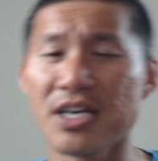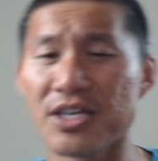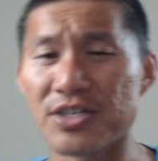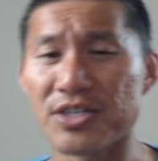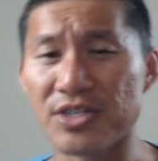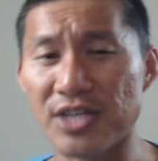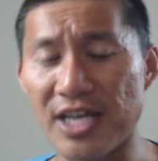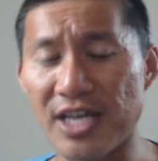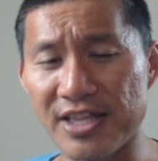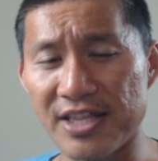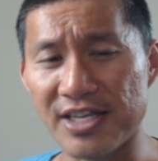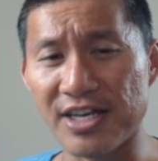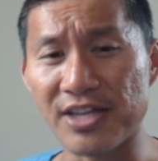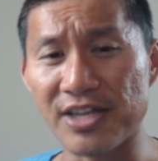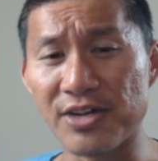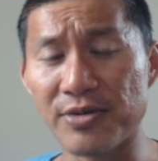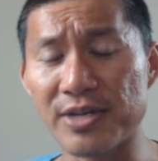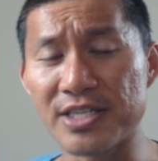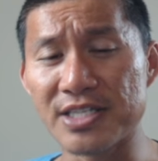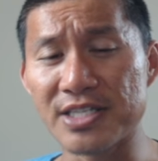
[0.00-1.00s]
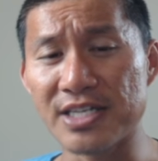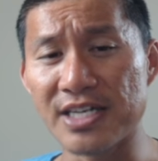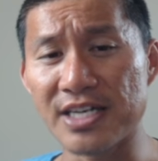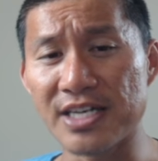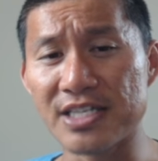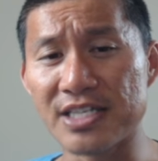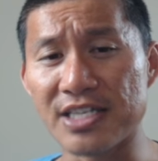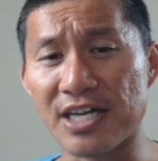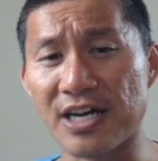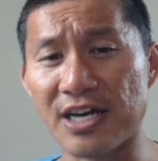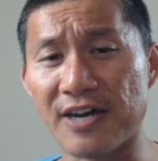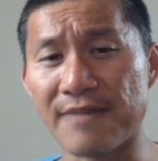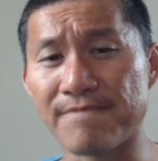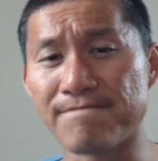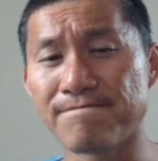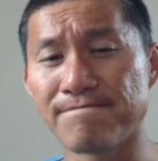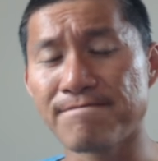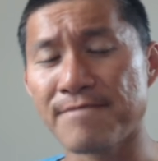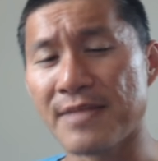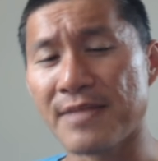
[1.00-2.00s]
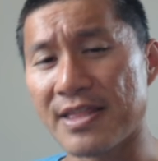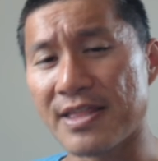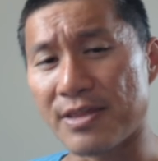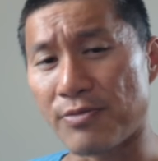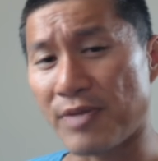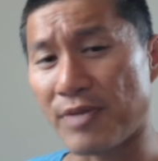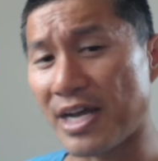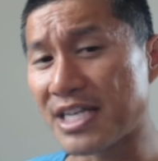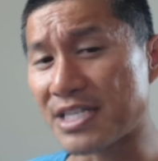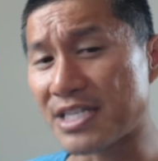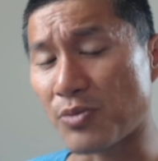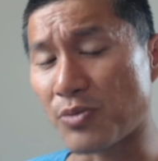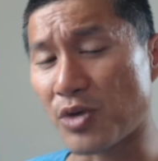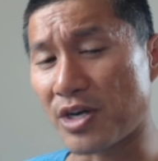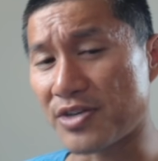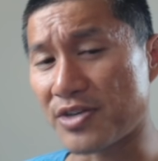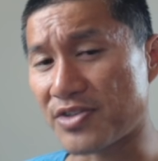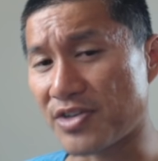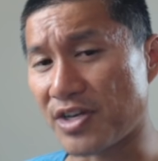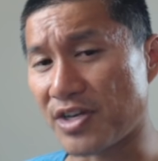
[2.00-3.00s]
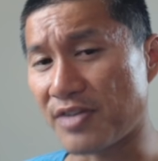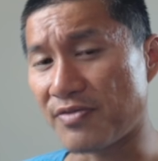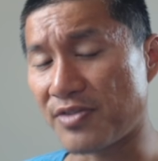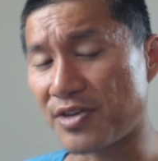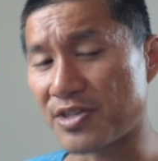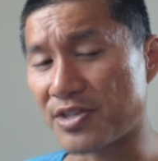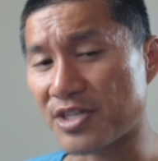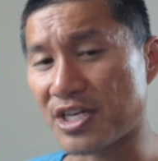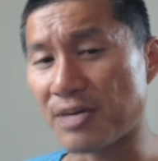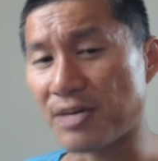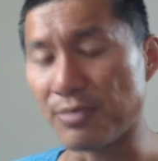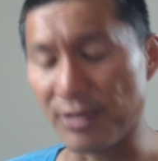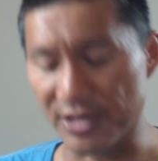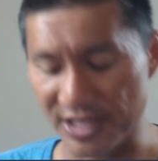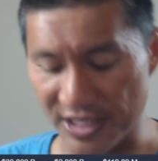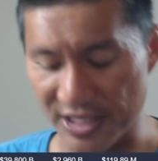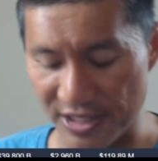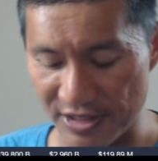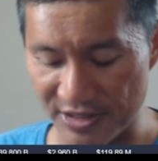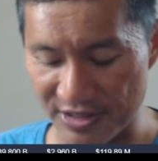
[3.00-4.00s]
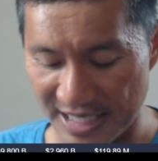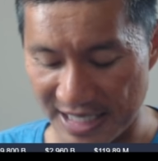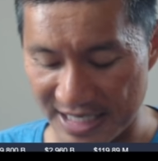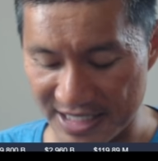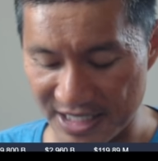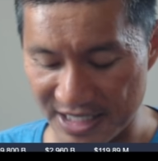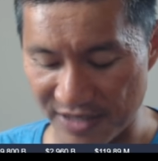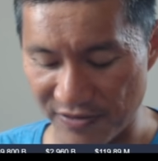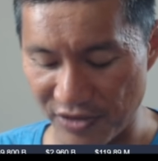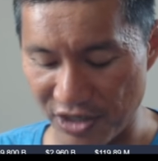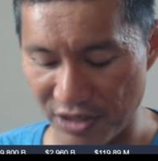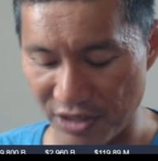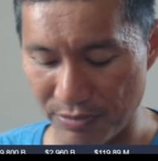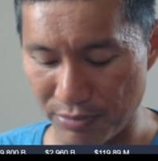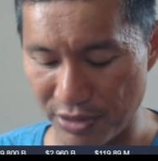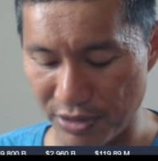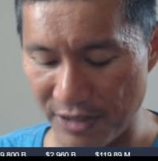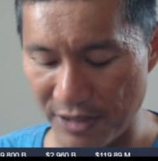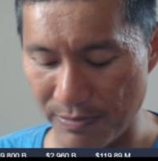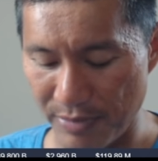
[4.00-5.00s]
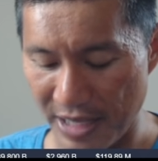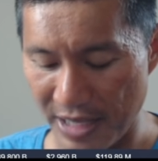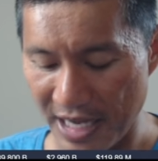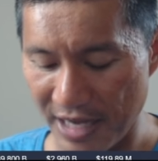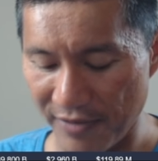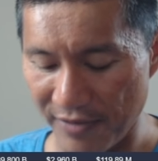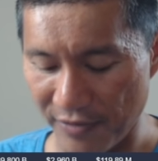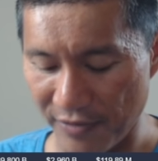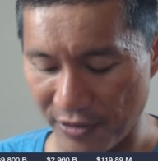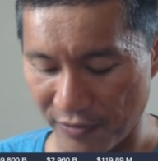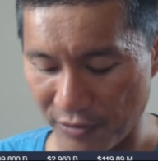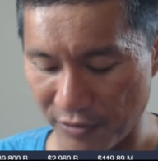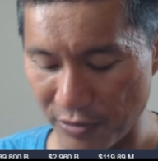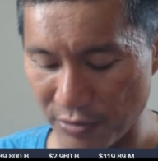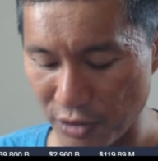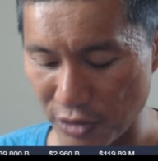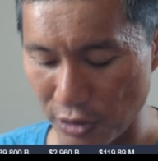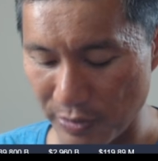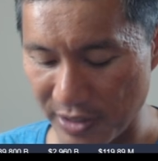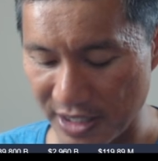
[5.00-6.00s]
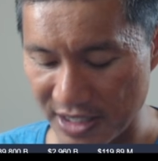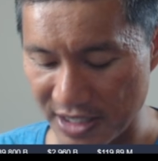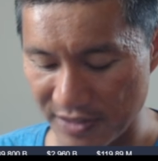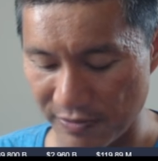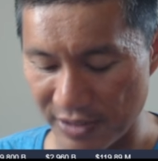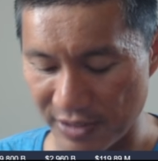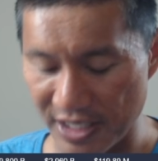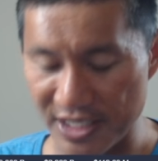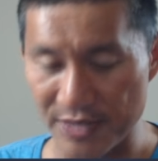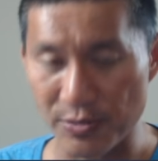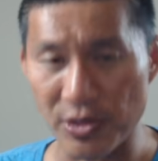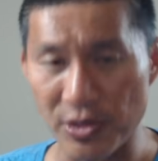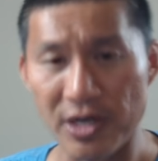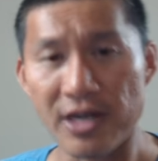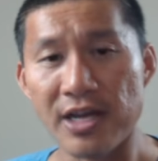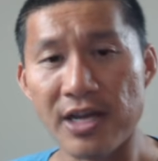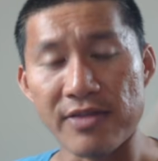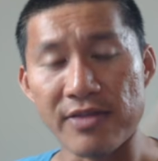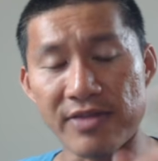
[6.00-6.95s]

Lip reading: So, the other reason is the ransomware stuff. There's a couple of senators asking for a complete ban of crypto because of ransomware.